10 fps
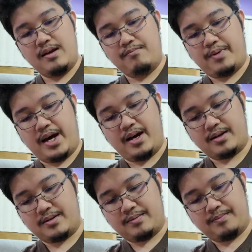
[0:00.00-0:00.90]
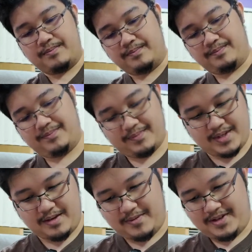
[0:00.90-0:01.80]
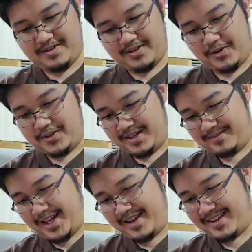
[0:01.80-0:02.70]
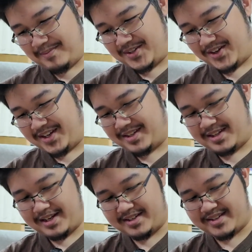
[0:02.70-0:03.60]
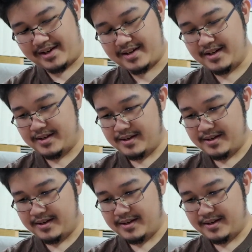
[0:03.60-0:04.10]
Impact. Hold on. I'm sorry, it's getting stuck.